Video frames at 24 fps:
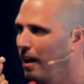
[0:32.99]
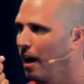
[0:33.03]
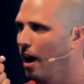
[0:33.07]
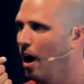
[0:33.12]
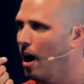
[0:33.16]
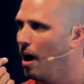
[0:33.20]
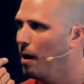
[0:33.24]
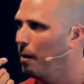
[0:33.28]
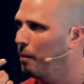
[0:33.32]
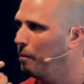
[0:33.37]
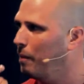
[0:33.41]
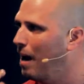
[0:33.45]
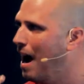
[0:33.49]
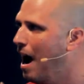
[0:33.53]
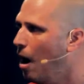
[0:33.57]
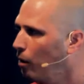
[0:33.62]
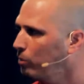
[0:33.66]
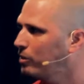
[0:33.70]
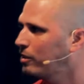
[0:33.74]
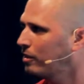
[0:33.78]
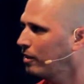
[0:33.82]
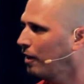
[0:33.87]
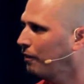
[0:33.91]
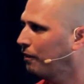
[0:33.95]

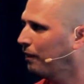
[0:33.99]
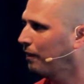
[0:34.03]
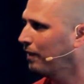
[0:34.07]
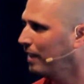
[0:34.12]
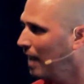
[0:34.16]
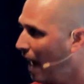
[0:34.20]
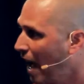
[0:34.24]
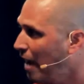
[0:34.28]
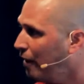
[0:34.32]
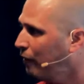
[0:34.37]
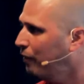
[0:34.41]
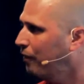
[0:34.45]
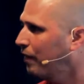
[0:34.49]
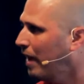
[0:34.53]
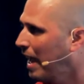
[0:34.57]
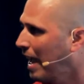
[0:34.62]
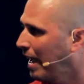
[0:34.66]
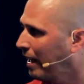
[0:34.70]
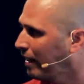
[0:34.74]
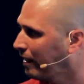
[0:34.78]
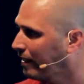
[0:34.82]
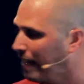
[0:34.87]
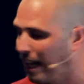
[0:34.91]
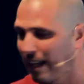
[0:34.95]
ounce of life
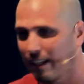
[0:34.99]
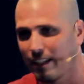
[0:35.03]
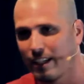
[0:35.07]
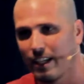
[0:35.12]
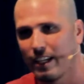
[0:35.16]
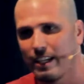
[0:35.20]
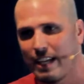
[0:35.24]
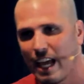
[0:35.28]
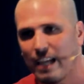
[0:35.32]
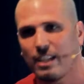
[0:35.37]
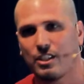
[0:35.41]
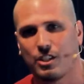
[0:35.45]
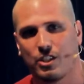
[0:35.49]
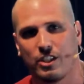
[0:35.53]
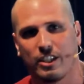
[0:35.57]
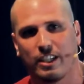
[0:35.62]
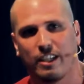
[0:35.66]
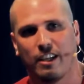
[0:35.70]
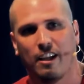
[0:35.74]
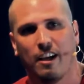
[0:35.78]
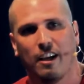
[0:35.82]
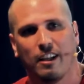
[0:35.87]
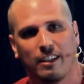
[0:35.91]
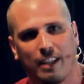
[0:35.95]
and
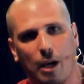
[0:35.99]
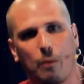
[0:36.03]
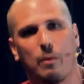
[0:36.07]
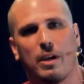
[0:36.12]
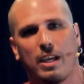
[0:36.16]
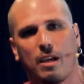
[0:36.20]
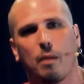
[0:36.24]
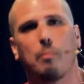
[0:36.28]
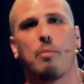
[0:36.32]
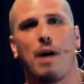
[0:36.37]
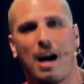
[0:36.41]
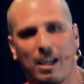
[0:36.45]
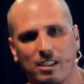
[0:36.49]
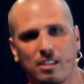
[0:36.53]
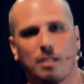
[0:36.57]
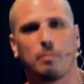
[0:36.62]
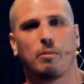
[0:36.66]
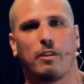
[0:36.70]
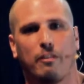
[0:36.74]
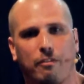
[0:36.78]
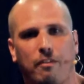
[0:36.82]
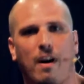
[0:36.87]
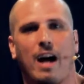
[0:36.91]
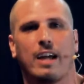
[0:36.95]
connection that we could
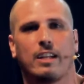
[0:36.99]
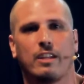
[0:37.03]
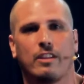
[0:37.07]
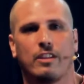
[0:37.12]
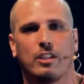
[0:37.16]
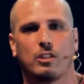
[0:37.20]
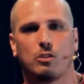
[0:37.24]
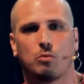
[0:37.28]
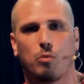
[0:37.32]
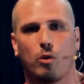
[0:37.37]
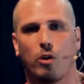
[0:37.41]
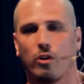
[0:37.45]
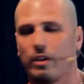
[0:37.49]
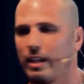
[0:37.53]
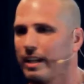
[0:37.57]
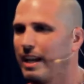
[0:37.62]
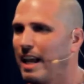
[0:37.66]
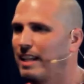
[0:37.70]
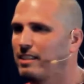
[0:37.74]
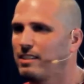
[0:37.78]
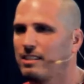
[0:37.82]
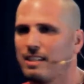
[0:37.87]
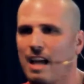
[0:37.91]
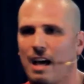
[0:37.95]
possibly find in this world. And
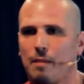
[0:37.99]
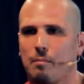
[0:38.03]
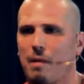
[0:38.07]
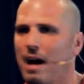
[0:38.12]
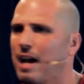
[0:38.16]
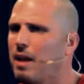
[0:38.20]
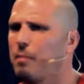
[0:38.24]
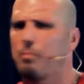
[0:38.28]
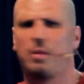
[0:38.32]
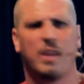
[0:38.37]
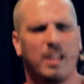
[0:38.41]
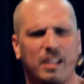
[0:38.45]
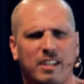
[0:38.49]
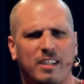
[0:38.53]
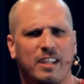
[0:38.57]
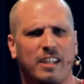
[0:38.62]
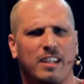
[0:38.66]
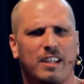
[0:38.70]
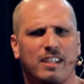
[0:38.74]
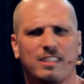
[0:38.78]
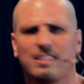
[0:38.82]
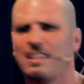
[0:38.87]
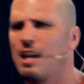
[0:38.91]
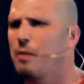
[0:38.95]
that's not my opinion.
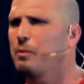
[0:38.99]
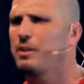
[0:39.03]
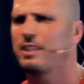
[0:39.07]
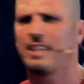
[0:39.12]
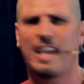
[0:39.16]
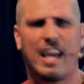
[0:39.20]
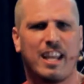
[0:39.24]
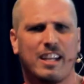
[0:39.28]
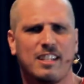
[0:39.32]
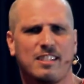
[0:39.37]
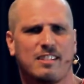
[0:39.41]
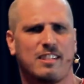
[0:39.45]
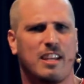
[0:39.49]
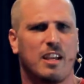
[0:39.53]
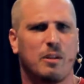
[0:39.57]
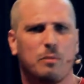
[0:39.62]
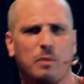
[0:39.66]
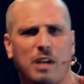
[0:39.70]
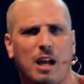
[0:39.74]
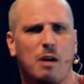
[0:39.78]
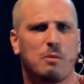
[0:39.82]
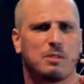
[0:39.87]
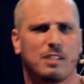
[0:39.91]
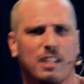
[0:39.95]
That's not what Daddy said
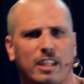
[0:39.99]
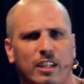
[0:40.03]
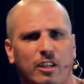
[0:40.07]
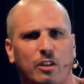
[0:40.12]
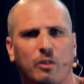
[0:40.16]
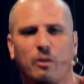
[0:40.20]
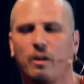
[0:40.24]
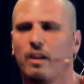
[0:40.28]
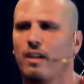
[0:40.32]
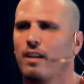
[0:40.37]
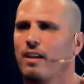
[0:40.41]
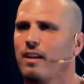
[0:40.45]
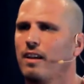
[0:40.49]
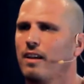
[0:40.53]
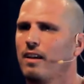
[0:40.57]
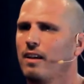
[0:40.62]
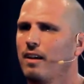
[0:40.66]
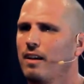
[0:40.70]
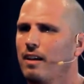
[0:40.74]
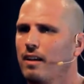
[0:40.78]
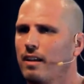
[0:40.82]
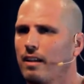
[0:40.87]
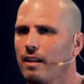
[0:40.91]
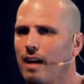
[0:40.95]
when I was little.
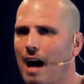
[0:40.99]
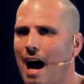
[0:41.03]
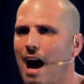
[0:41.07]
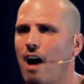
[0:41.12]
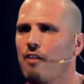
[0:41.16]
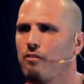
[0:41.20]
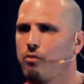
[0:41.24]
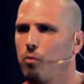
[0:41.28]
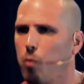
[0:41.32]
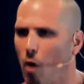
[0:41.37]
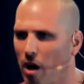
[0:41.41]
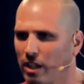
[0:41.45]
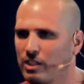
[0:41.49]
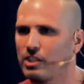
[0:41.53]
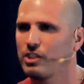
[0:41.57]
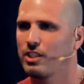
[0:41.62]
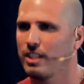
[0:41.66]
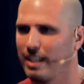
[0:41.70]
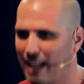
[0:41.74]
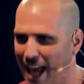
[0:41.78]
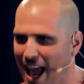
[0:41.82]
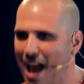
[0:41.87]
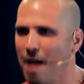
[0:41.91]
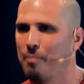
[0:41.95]
I've watched
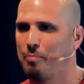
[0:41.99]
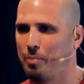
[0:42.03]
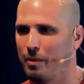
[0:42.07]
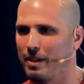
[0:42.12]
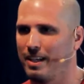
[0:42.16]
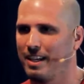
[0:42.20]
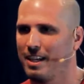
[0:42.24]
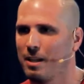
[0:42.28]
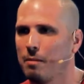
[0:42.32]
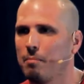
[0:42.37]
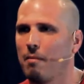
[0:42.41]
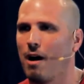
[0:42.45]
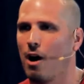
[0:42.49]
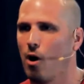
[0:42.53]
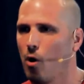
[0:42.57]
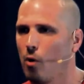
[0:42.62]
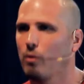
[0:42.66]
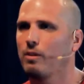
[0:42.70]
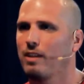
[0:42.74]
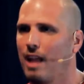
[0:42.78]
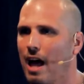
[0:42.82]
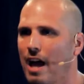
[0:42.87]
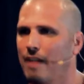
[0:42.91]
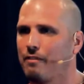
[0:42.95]
it happen in my
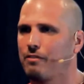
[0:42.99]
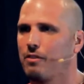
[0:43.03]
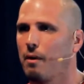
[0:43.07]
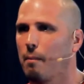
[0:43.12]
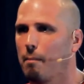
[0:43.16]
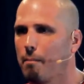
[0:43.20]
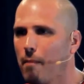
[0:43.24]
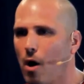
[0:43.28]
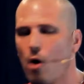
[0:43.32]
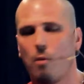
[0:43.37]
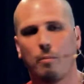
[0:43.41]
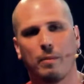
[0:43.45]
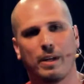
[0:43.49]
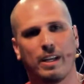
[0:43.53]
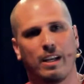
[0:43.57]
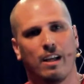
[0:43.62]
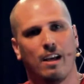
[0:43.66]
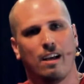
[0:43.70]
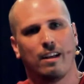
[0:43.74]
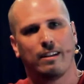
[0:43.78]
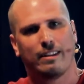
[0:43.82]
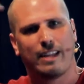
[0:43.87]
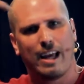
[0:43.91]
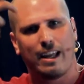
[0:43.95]
own life. The moment
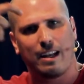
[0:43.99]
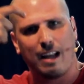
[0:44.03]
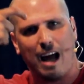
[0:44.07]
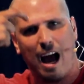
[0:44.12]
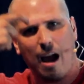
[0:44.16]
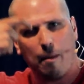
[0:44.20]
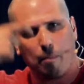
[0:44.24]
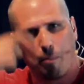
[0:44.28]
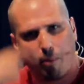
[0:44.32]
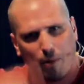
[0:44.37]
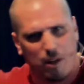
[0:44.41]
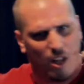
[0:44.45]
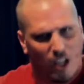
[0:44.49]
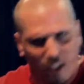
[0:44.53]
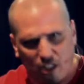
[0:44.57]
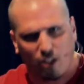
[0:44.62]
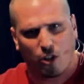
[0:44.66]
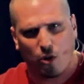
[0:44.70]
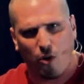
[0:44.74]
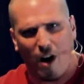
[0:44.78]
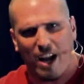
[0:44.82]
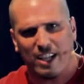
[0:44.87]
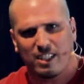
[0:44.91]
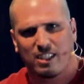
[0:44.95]
that I plugged
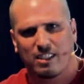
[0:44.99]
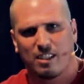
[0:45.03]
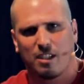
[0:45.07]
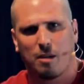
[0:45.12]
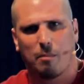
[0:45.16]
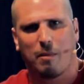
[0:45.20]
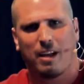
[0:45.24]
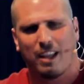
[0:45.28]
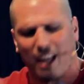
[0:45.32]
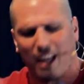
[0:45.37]
Christ into my